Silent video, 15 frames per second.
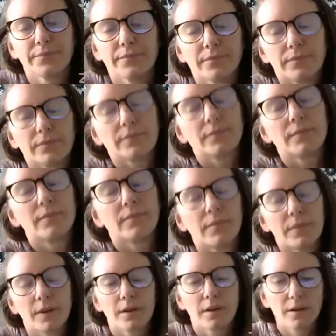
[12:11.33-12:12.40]

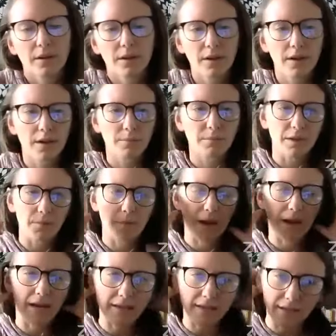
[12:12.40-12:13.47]
Coming
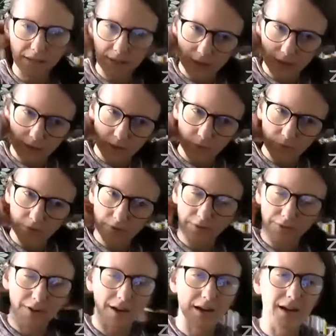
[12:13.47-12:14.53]
back here with
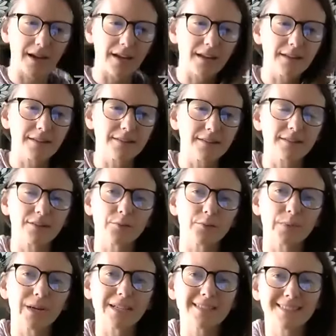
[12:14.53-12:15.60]
your eyes and your
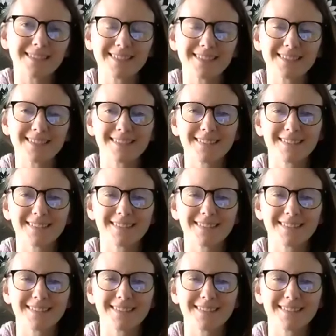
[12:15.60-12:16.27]
presence.